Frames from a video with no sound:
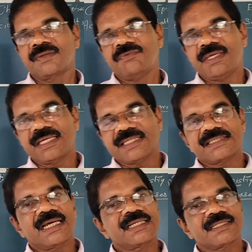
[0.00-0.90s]

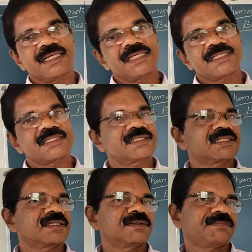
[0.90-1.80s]
Weakest acid is
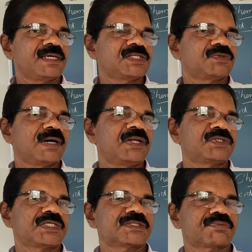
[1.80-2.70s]
pH value
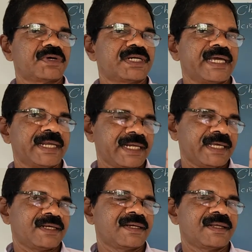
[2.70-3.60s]

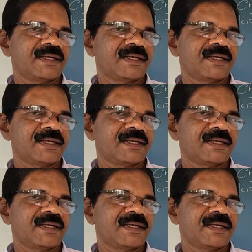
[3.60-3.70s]
6.99.